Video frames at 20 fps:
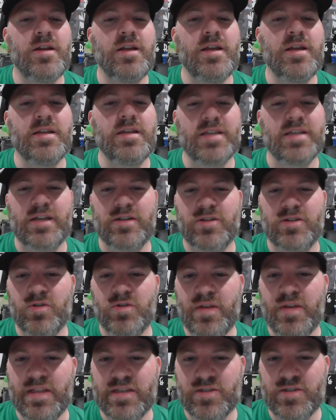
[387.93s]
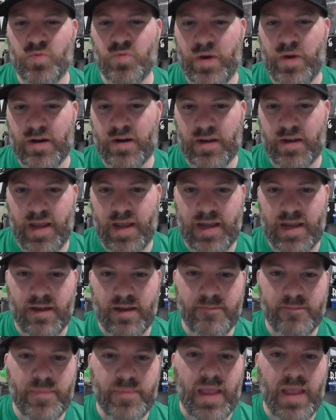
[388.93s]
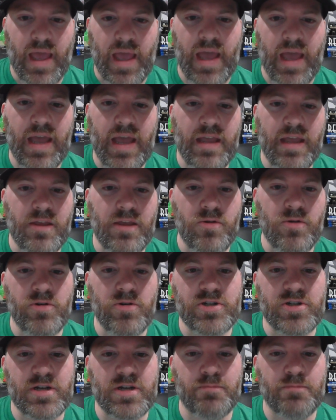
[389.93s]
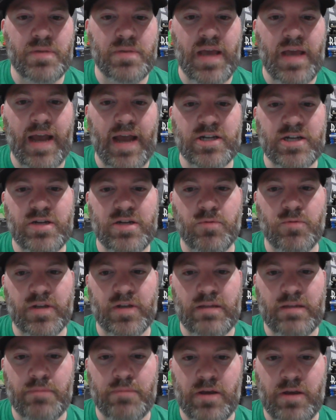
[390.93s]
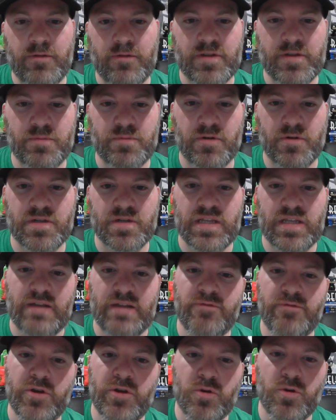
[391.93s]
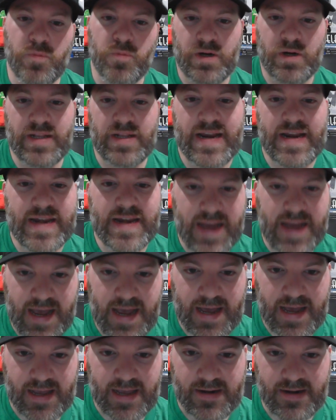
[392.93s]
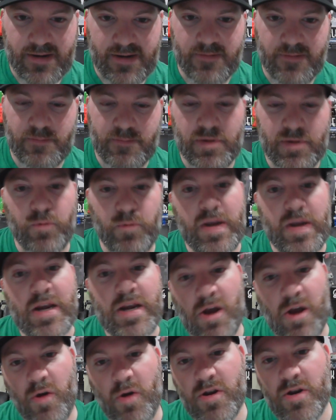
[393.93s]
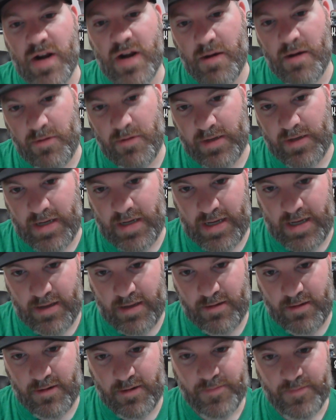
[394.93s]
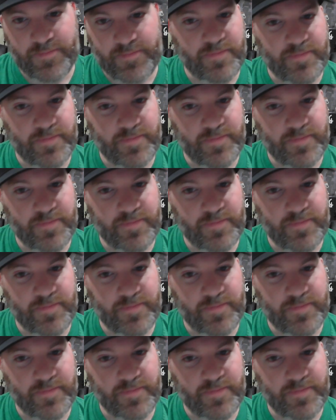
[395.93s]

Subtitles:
is, like, doing this weird, like, hey, you should be actually really be with this person, even though you're really not. But we know you're not really together.